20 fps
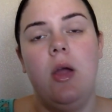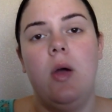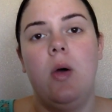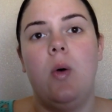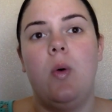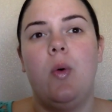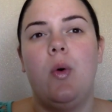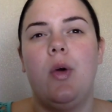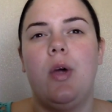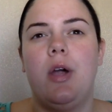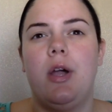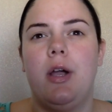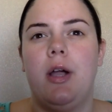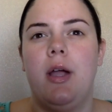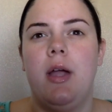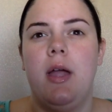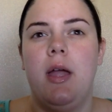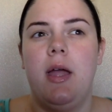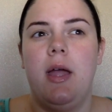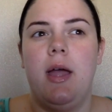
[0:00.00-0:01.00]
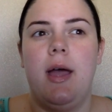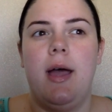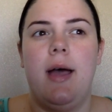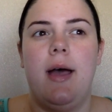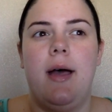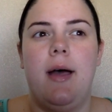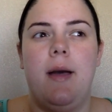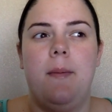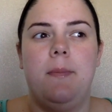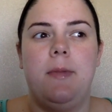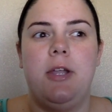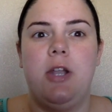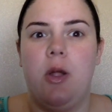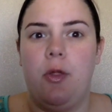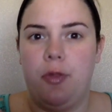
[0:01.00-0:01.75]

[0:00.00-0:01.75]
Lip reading: or, you know,